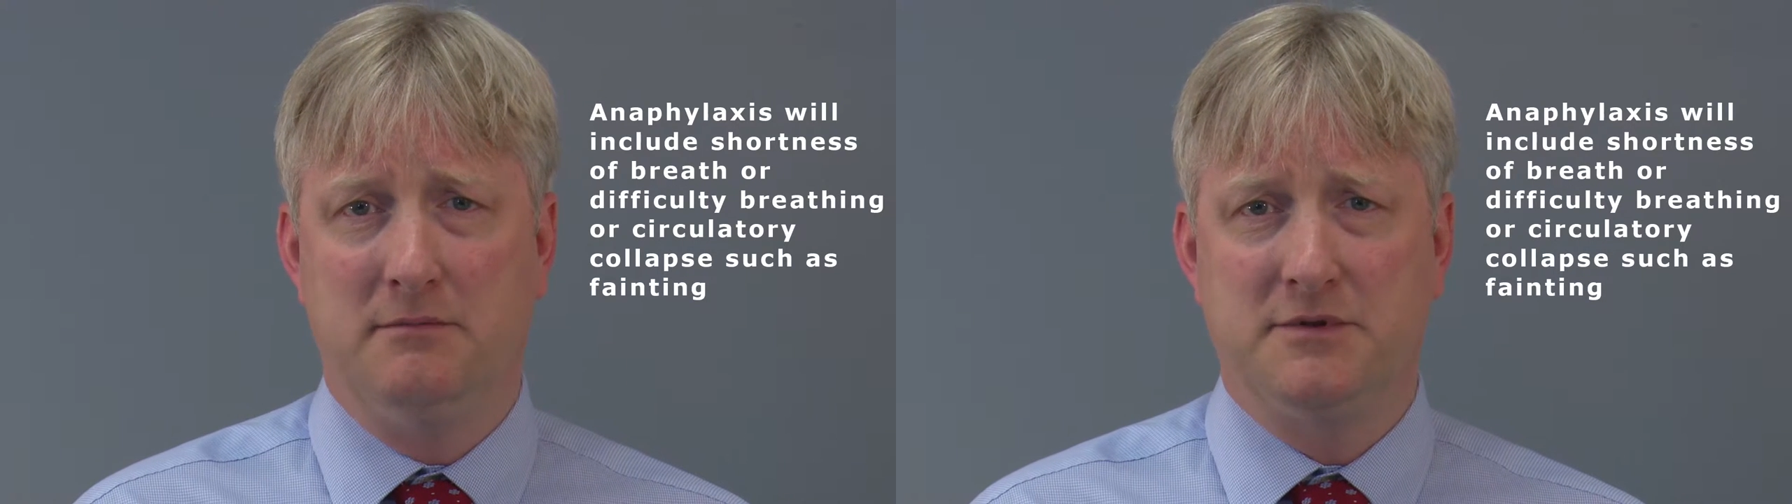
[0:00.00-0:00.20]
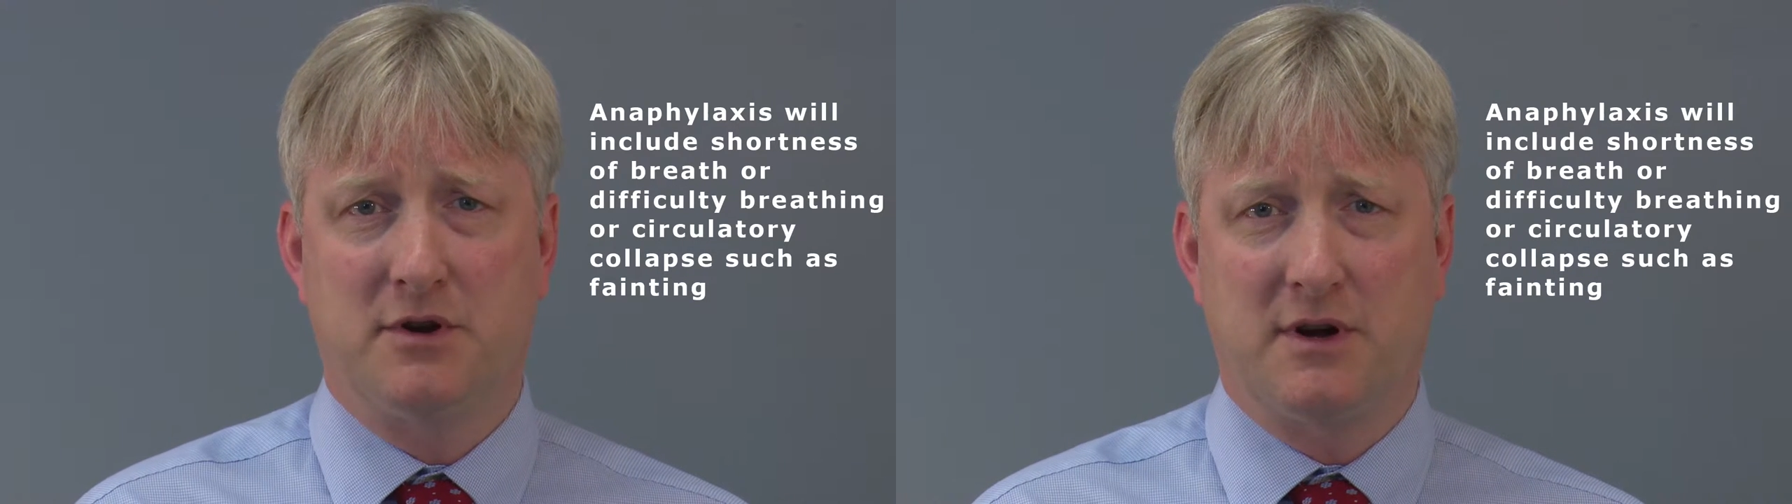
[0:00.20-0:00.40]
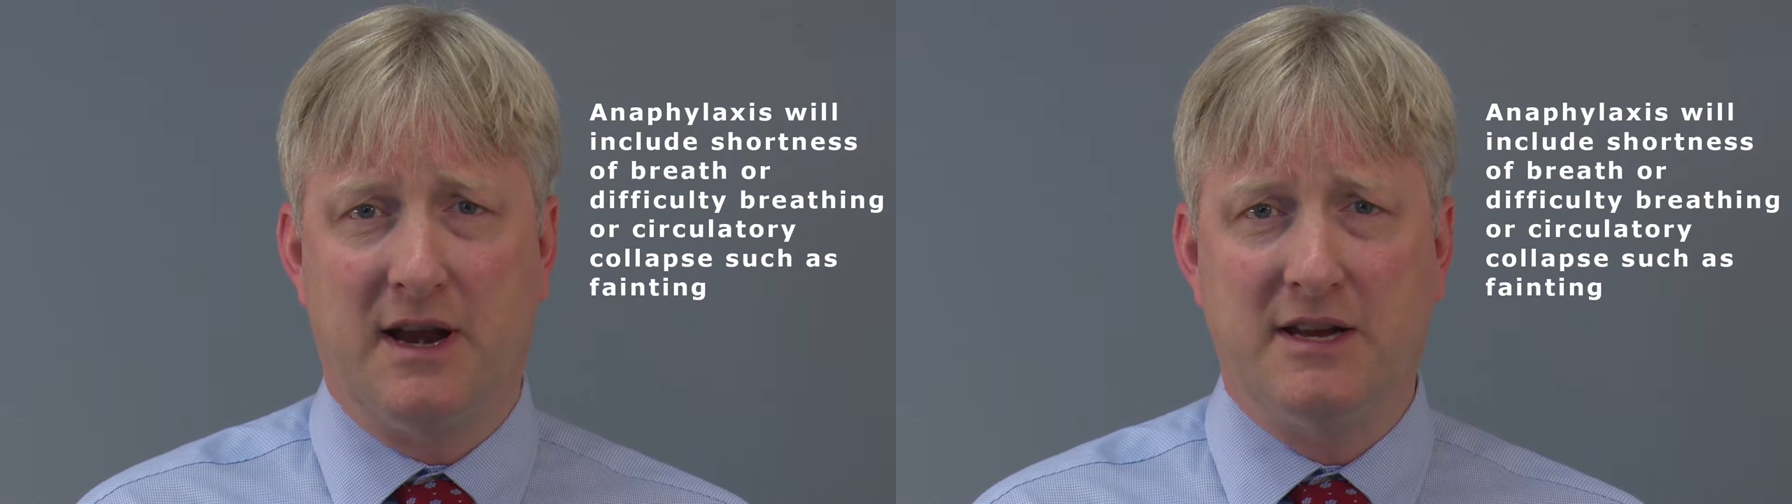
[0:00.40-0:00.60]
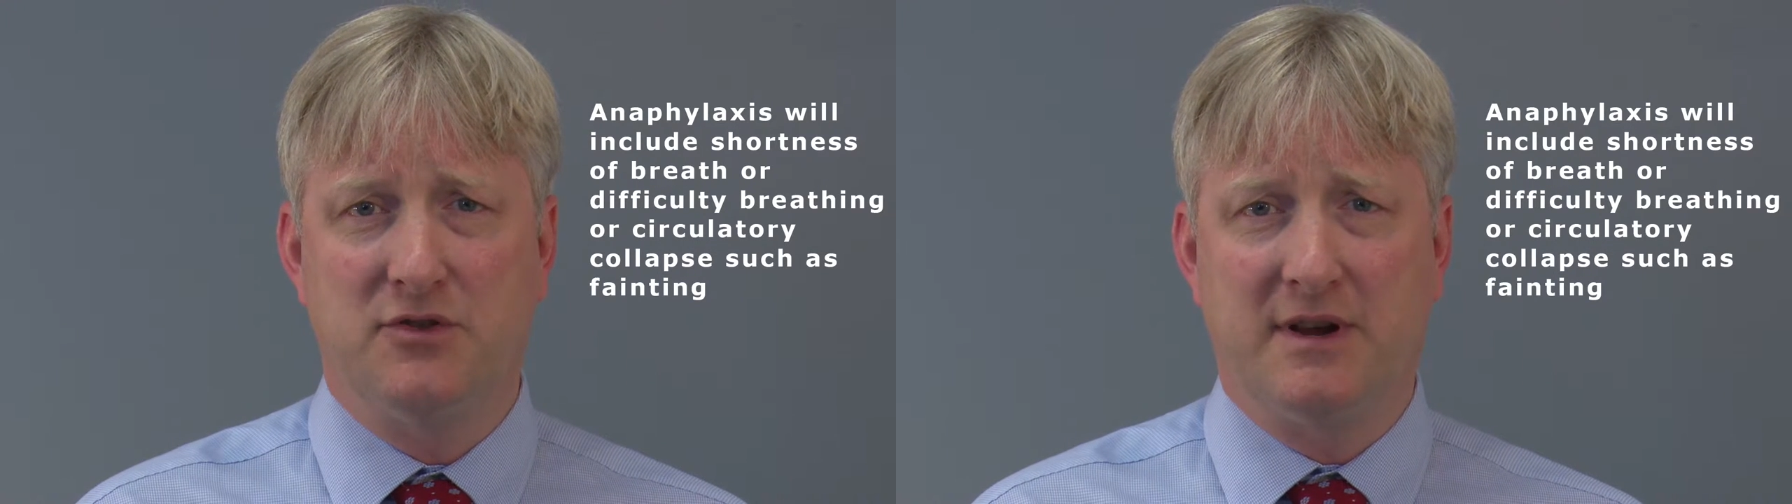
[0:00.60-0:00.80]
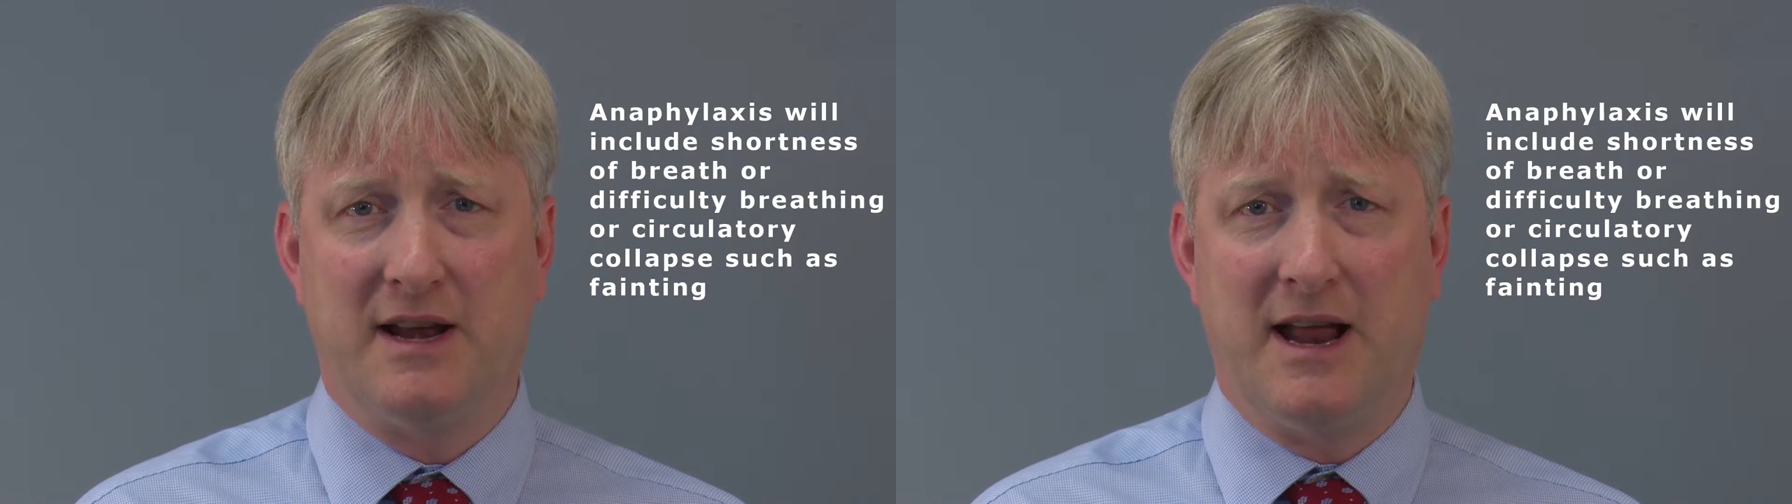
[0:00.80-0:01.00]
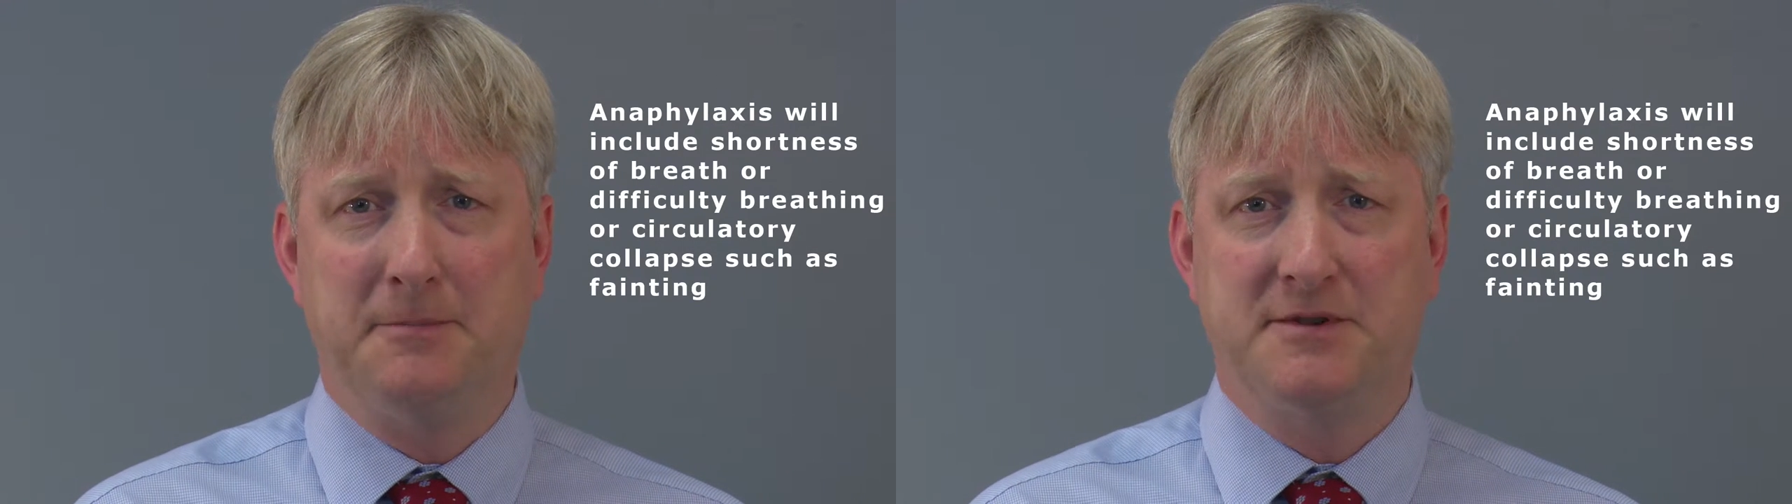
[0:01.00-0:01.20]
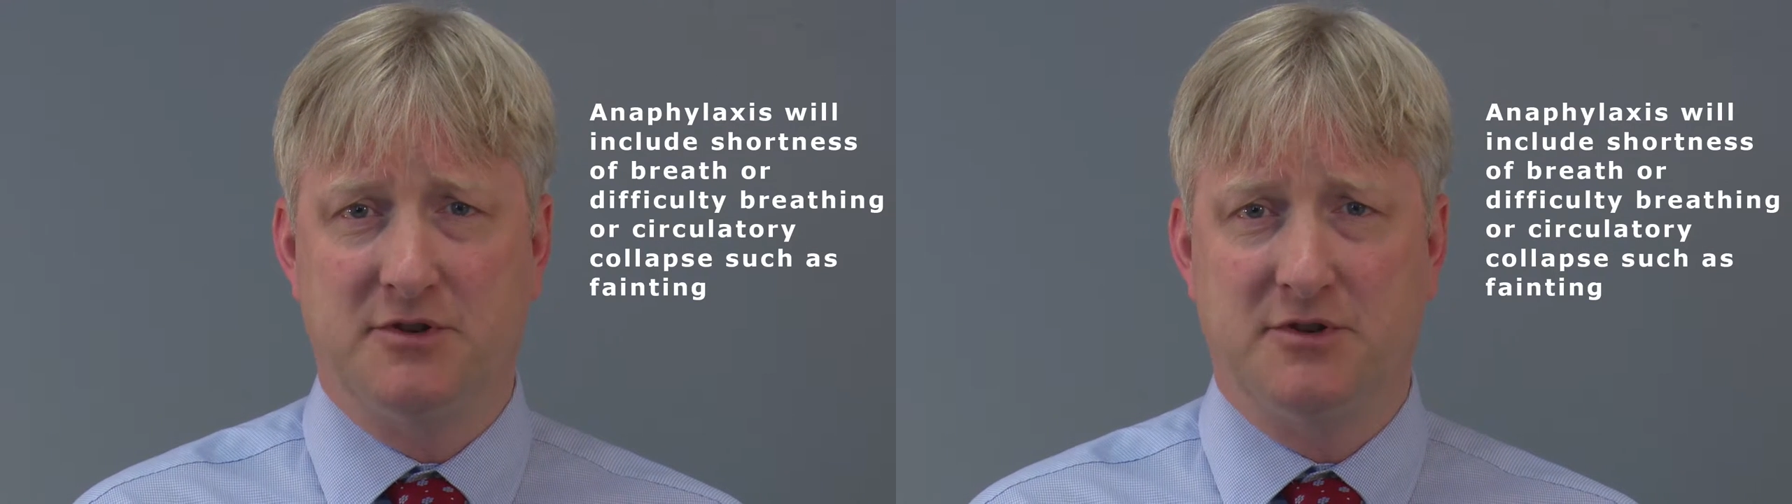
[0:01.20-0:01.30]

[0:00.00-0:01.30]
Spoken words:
circulatory collapse